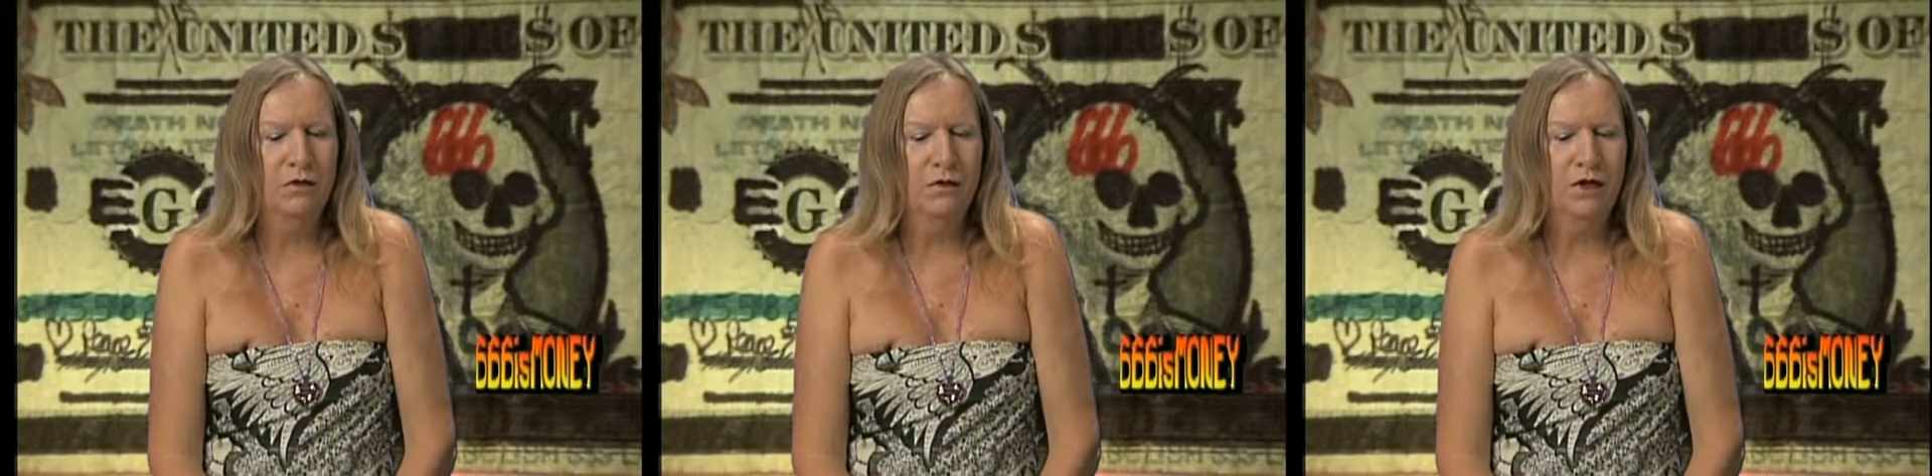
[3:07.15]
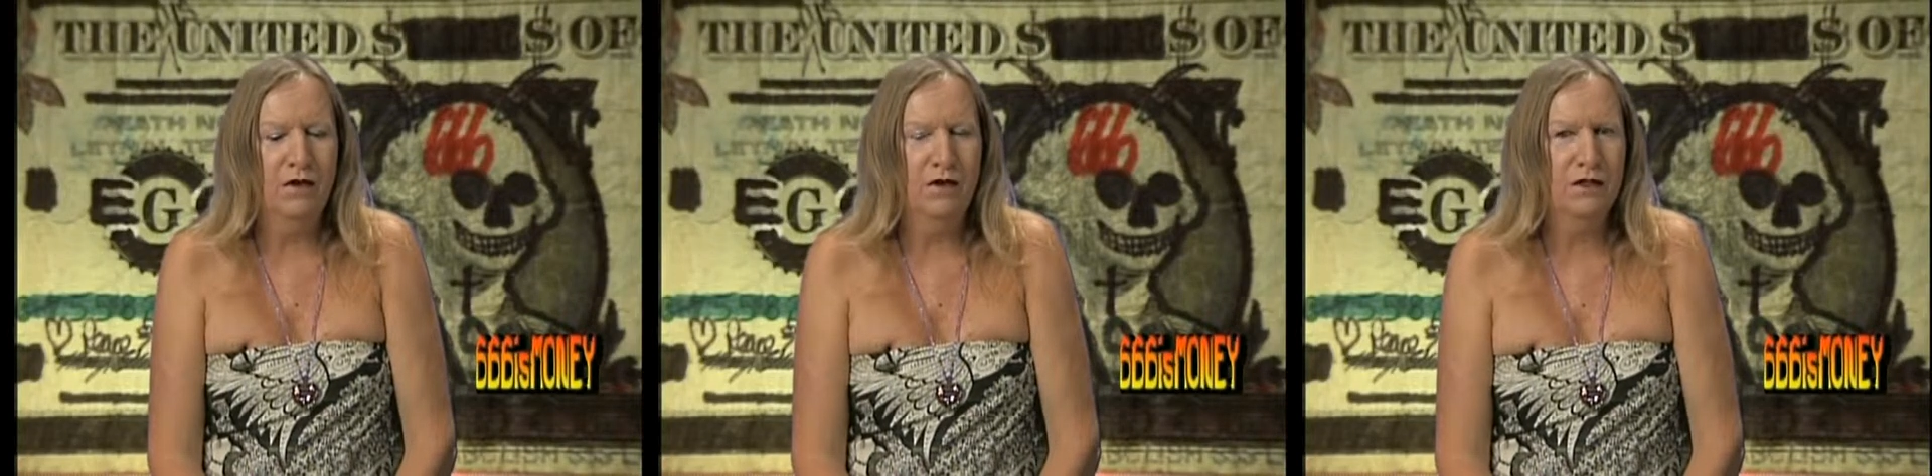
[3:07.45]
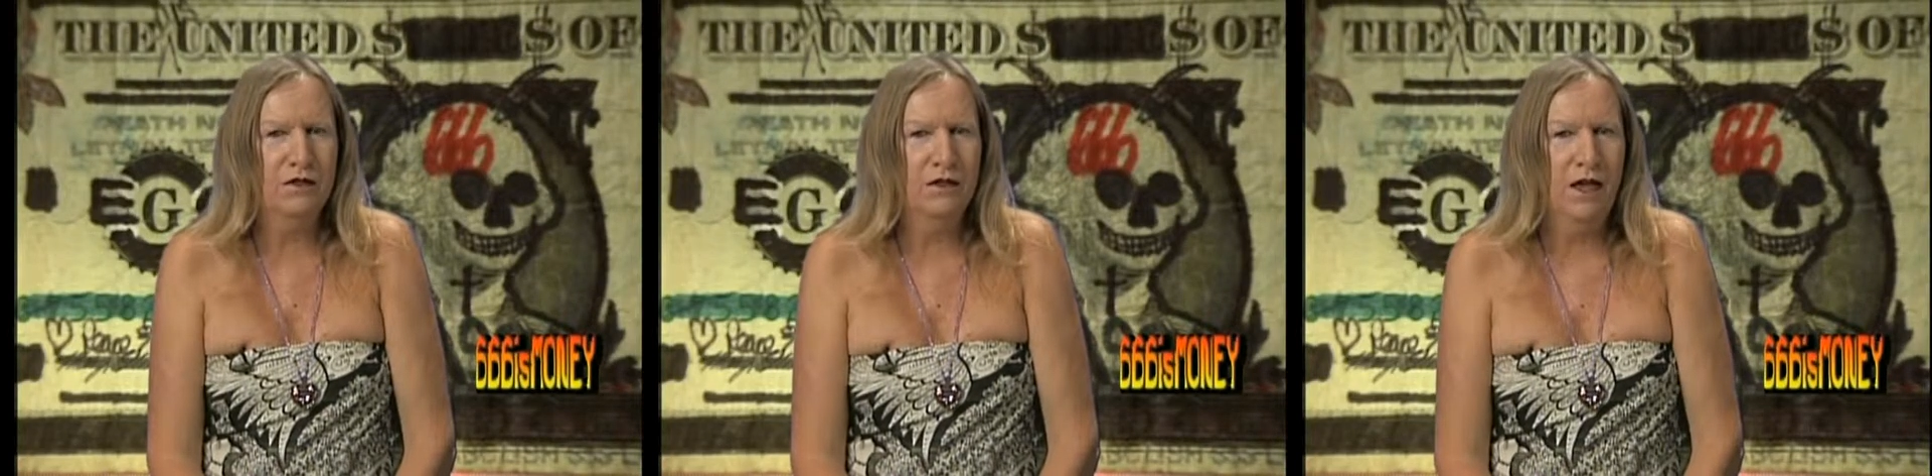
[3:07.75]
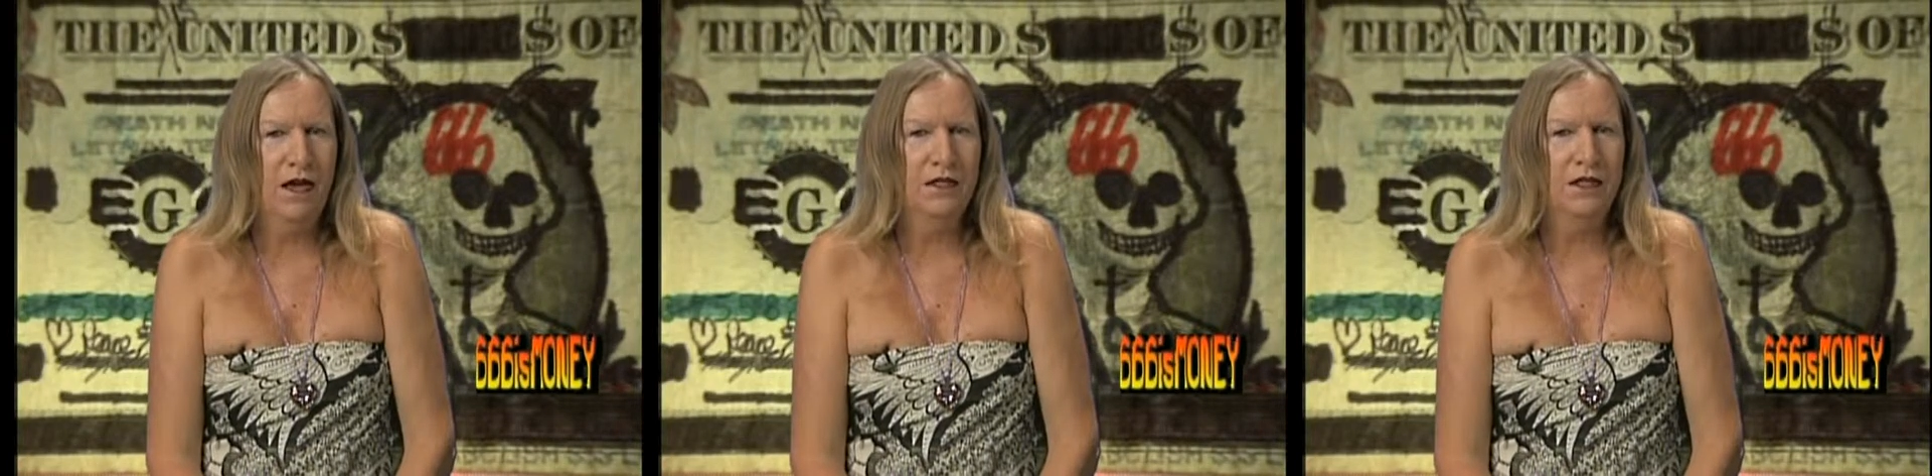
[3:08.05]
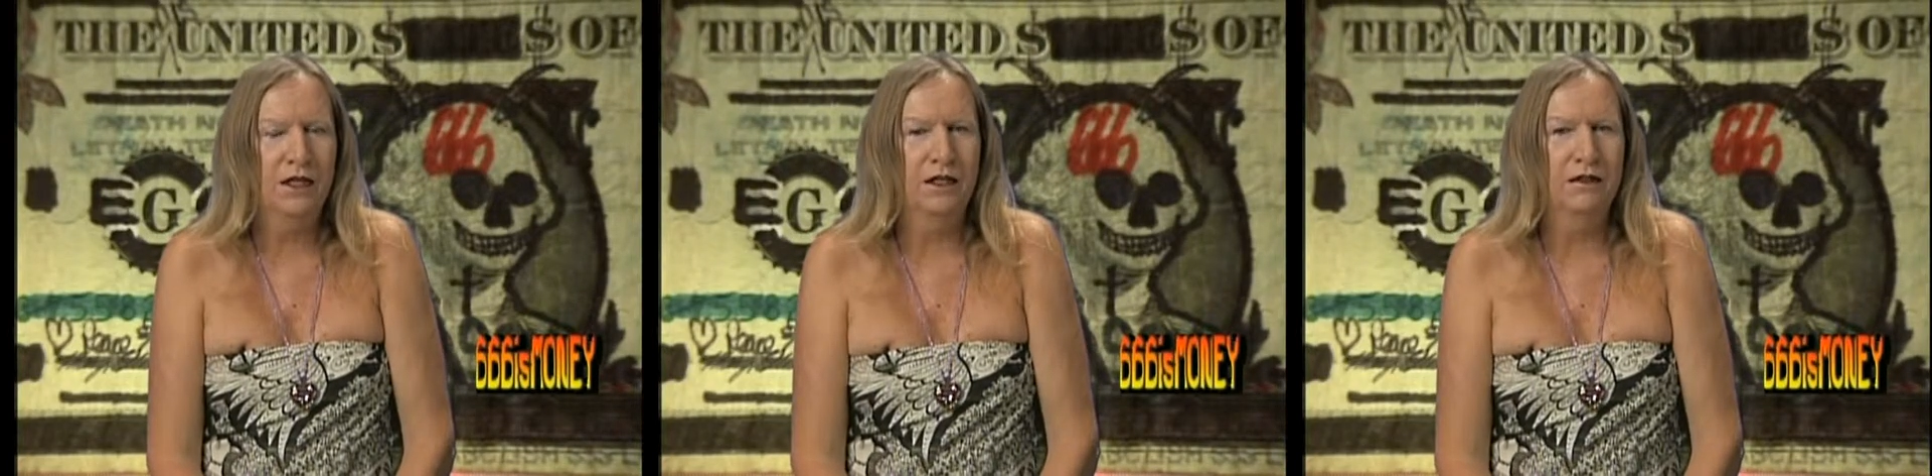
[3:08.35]
you know, his
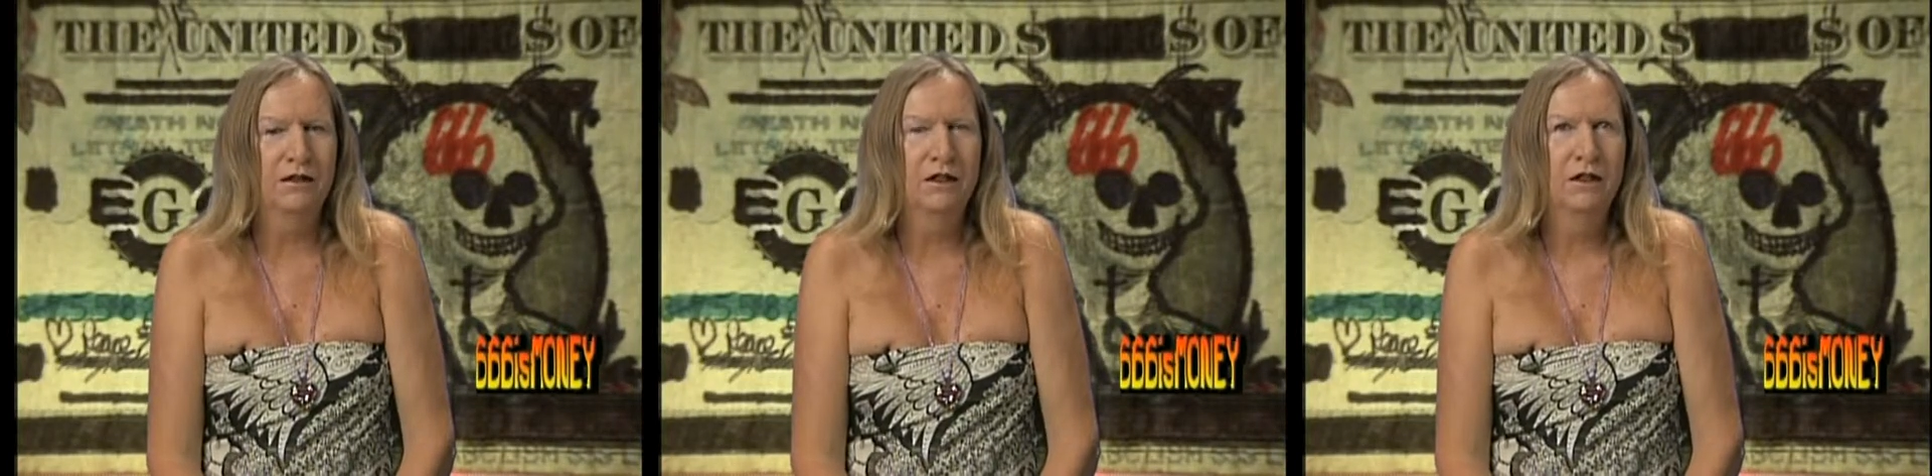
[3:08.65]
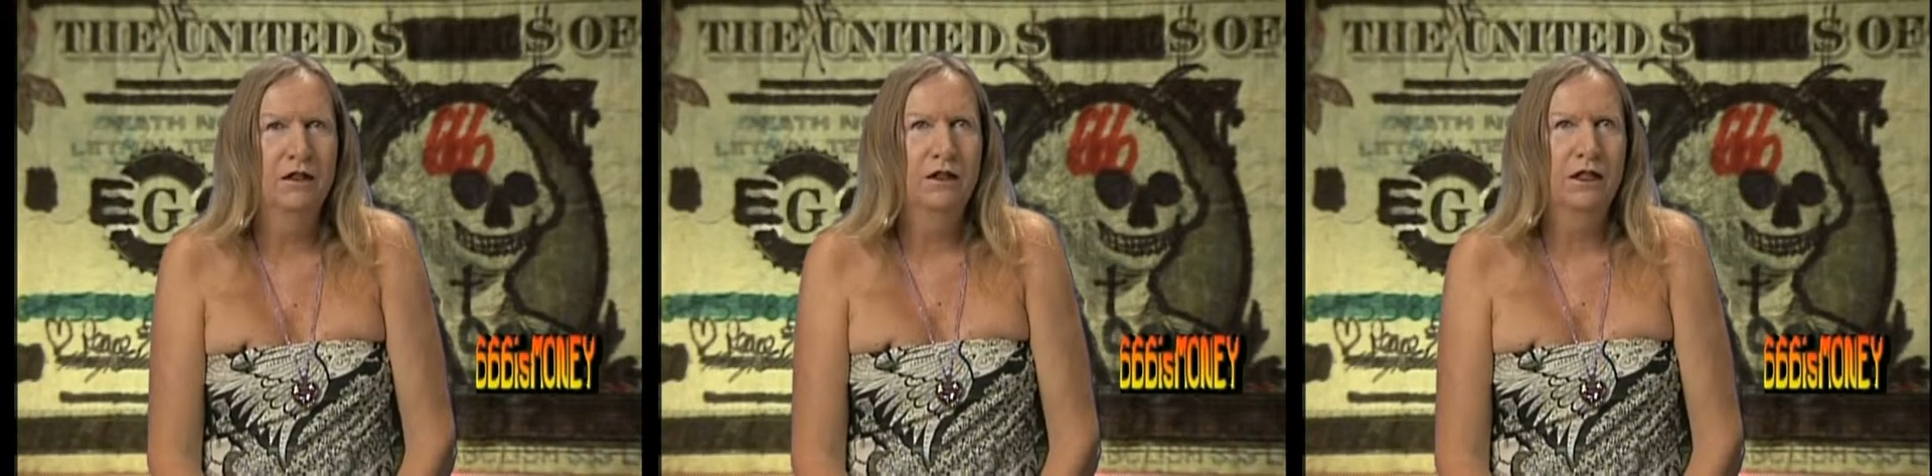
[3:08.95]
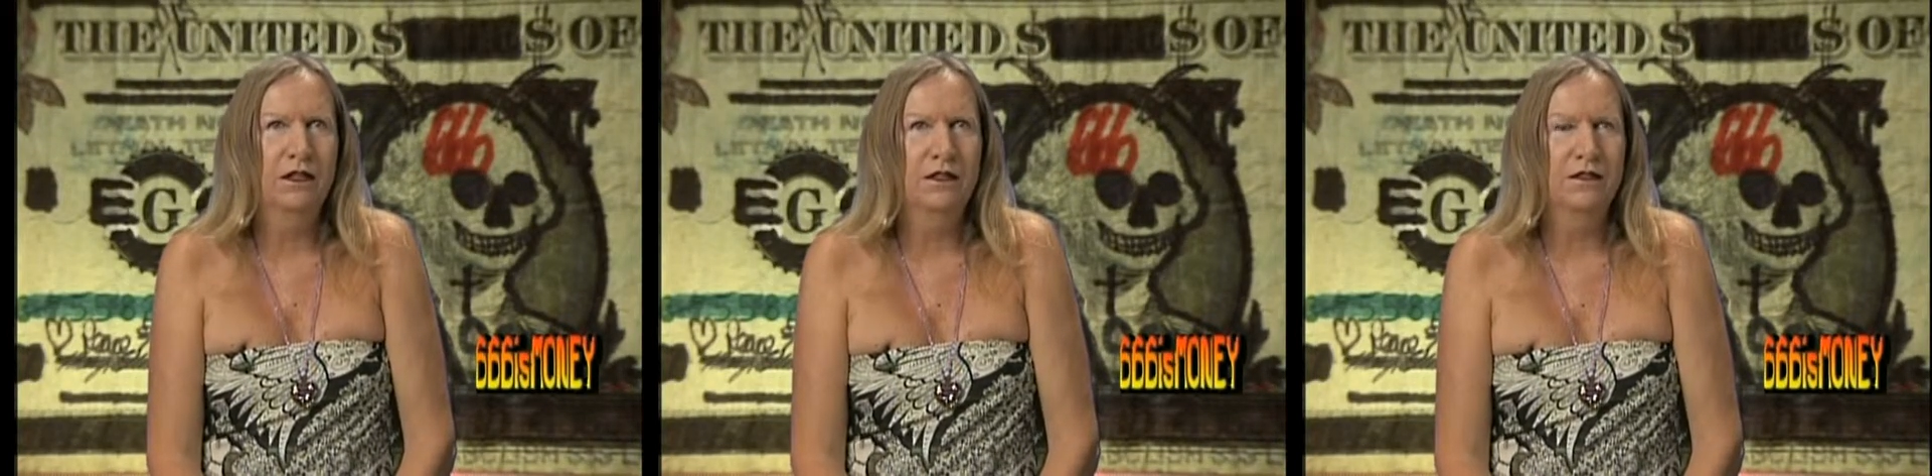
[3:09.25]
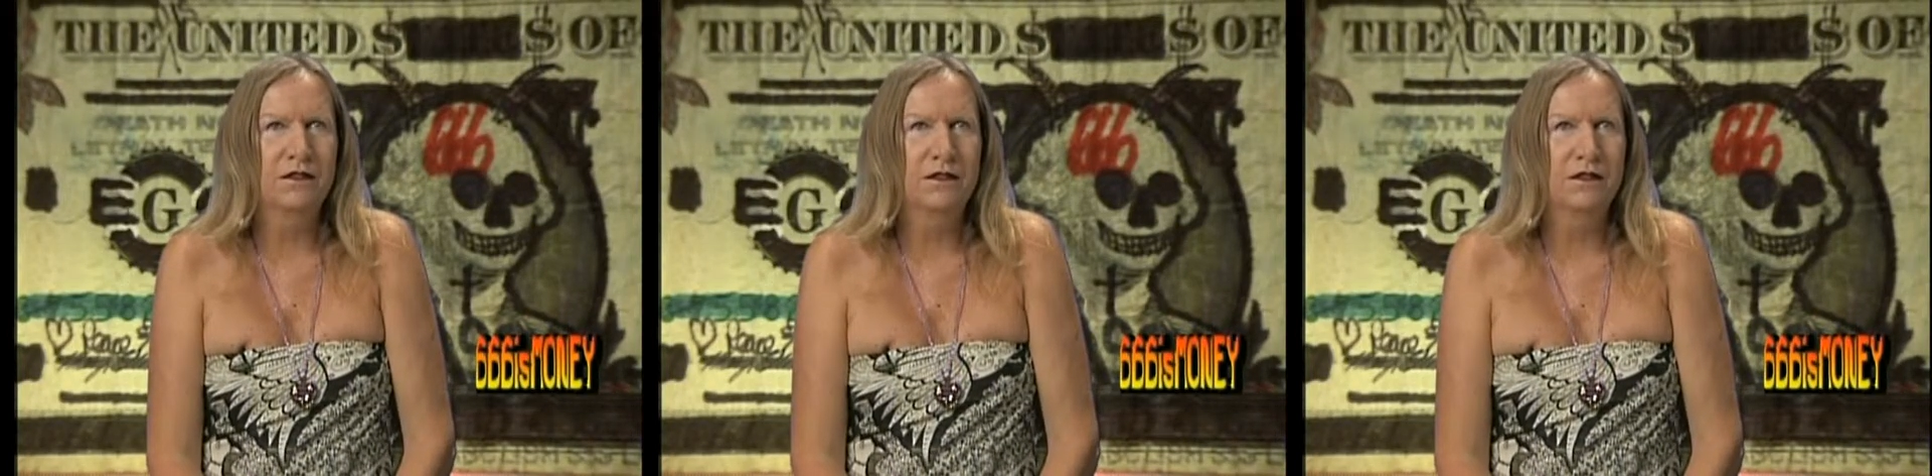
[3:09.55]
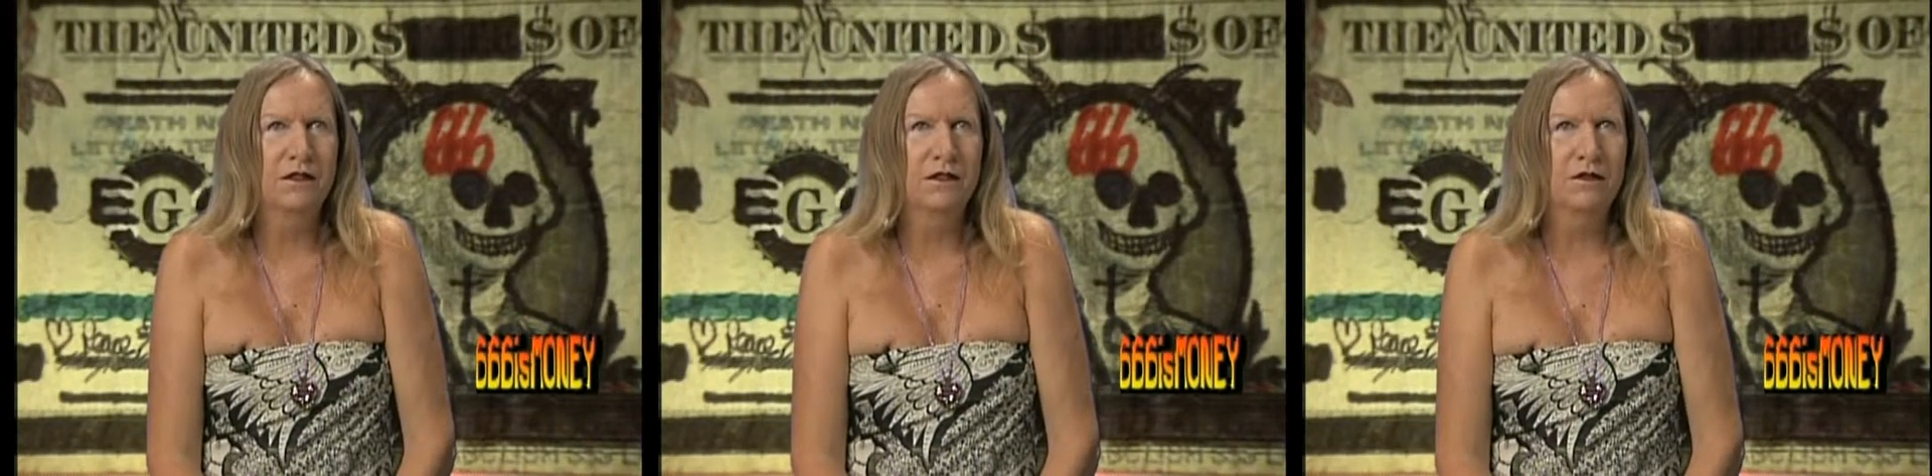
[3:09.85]
logic and his
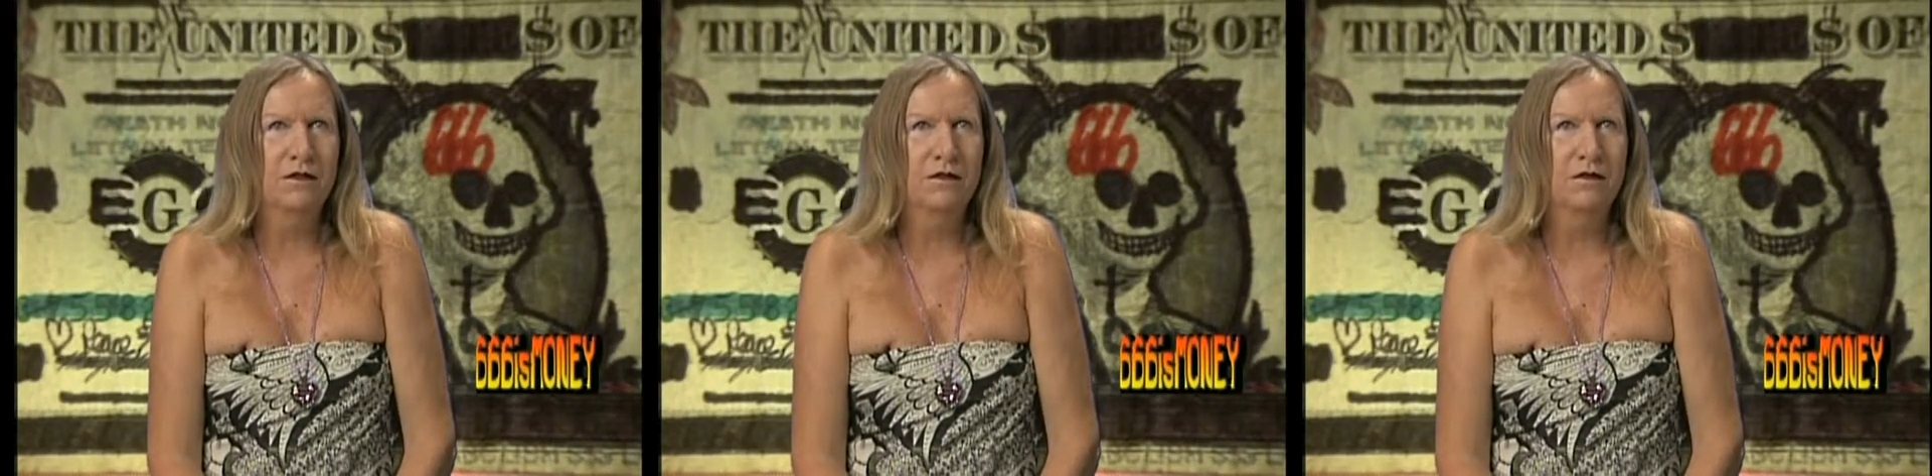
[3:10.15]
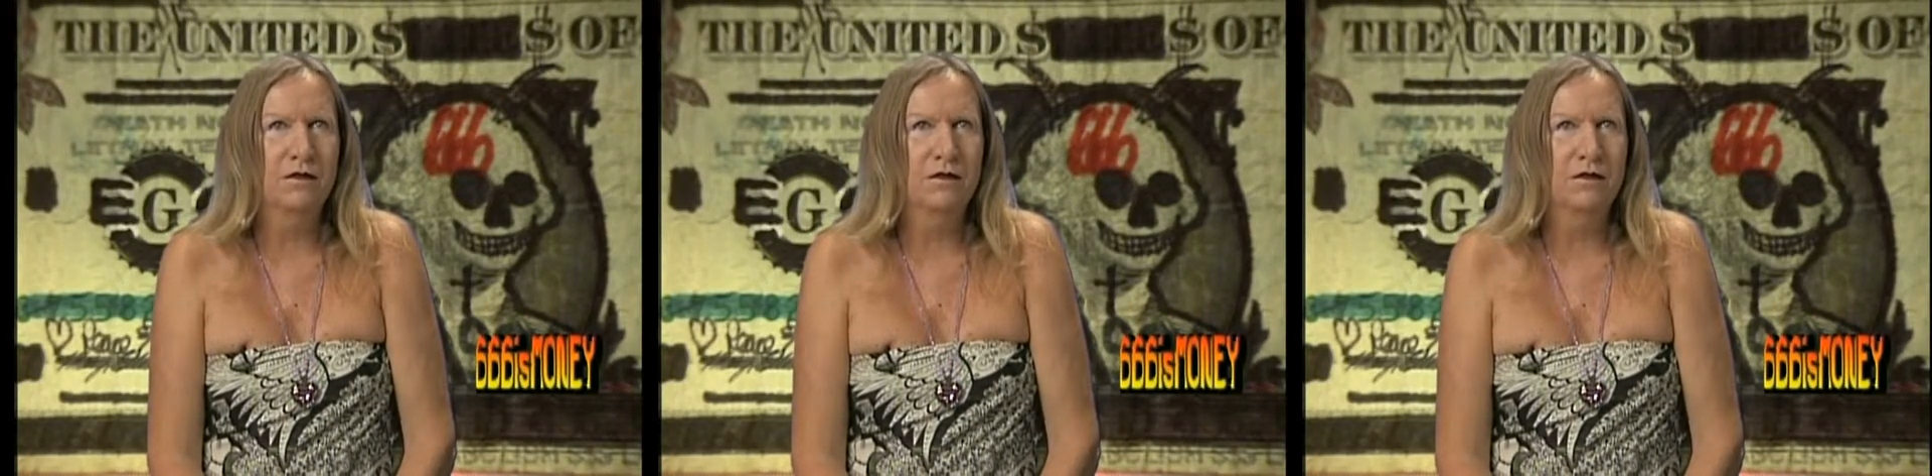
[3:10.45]
his